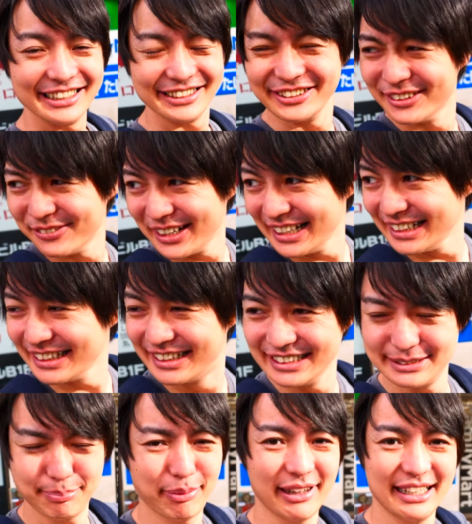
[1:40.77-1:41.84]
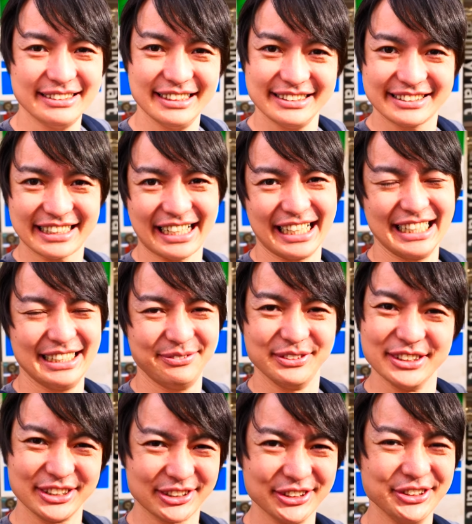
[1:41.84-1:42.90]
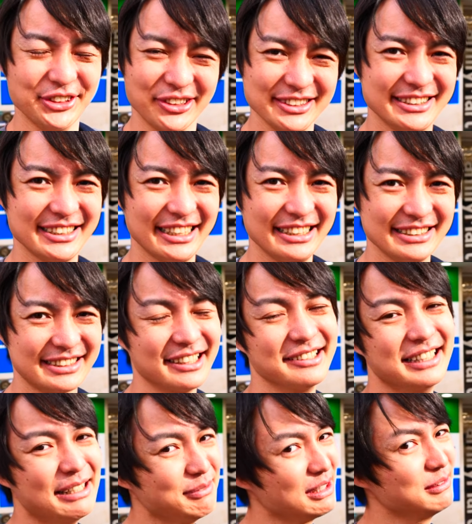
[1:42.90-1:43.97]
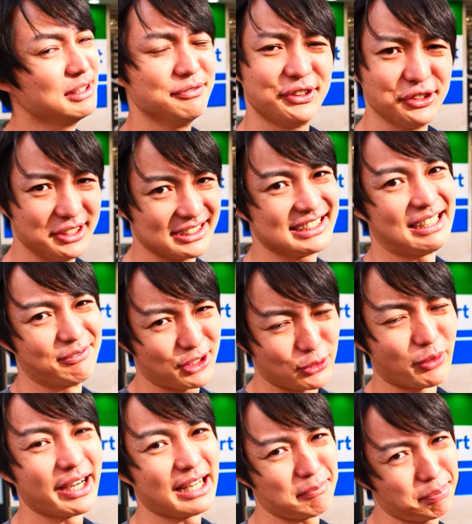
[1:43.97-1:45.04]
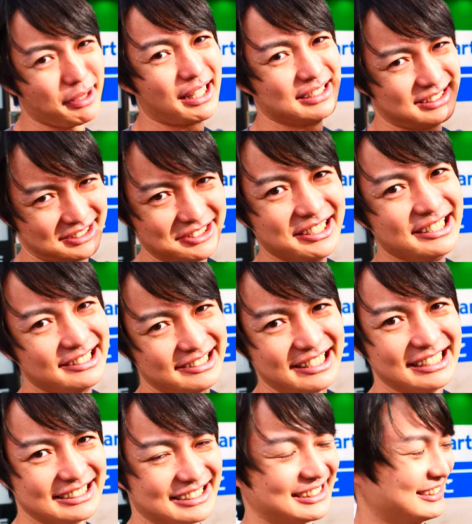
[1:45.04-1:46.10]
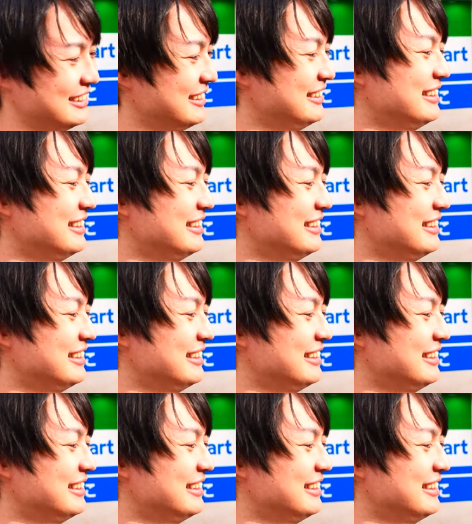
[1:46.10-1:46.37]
You know what? This place is kind of too noisy, so let me move to some quiet place to eat this.